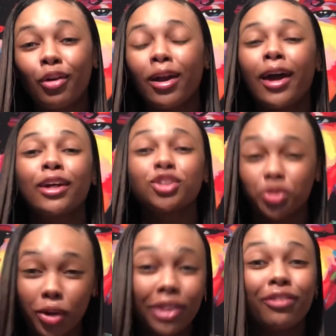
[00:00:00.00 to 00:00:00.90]
And I
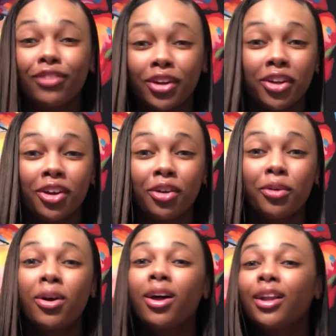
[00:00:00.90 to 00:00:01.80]
enjoyed the
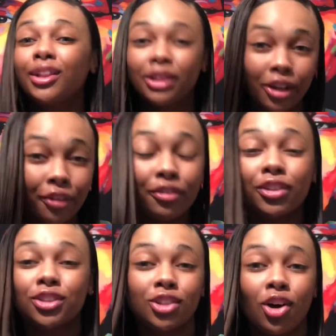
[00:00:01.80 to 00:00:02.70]
video, love
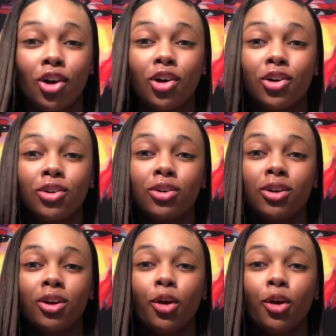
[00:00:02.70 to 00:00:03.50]
the song.